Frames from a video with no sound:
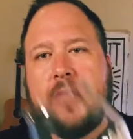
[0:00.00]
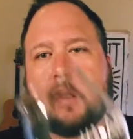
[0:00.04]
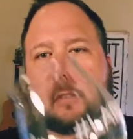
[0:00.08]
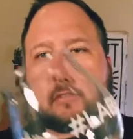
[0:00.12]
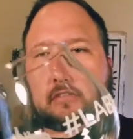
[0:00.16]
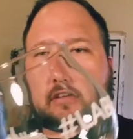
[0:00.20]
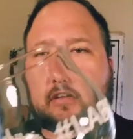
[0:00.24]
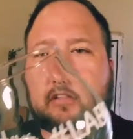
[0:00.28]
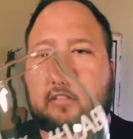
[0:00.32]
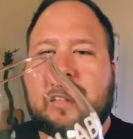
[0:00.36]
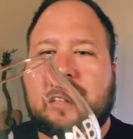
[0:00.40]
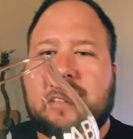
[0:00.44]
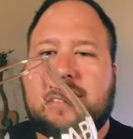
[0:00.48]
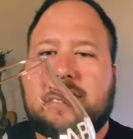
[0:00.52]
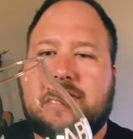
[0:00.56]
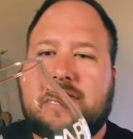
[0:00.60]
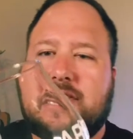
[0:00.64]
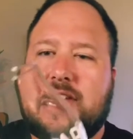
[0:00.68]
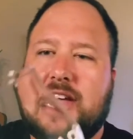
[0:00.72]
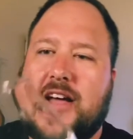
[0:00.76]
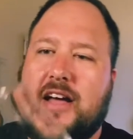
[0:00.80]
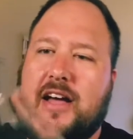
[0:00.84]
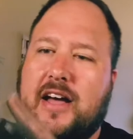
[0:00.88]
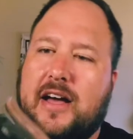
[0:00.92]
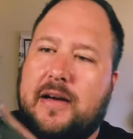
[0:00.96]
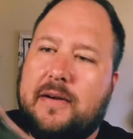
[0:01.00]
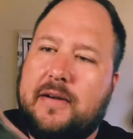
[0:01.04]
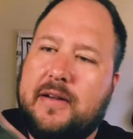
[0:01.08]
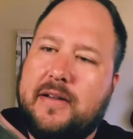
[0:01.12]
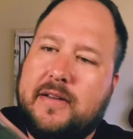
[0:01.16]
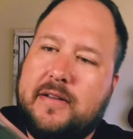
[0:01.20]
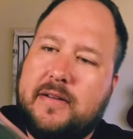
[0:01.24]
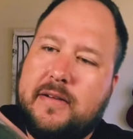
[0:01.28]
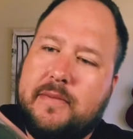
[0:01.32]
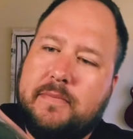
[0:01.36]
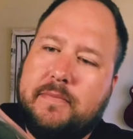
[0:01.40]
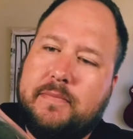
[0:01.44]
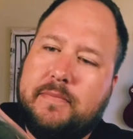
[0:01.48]
So let's uh,
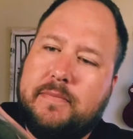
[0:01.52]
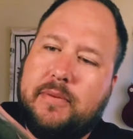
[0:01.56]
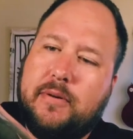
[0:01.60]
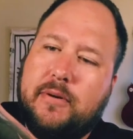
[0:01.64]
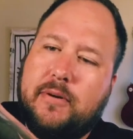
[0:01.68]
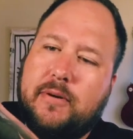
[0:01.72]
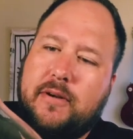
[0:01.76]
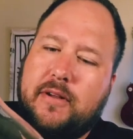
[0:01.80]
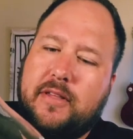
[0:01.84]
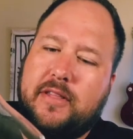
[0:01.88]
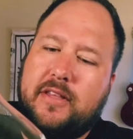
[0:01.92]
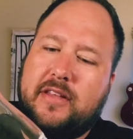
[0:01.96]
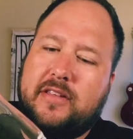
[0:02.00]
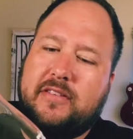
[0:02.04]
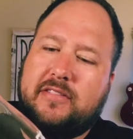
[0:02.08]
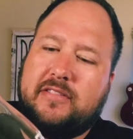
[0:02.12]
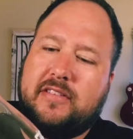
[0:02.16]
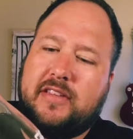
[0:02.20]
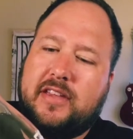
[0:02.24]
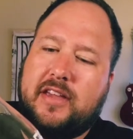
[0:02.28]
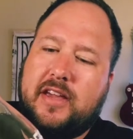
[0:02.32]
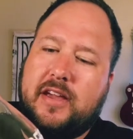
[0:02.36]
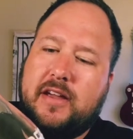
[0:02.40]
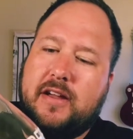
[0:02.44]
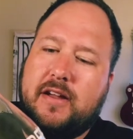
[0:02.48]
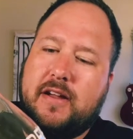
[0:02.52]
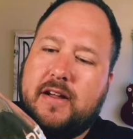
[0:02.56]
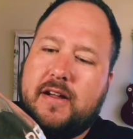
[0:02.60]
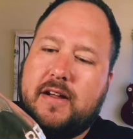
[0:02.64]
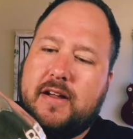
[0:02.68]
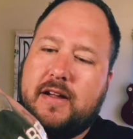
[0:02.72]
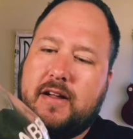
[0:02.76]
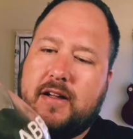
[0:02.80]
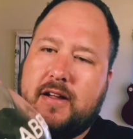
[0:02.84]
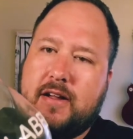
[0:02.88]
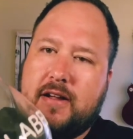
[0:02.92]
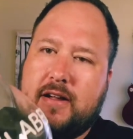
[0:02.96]
pour this here.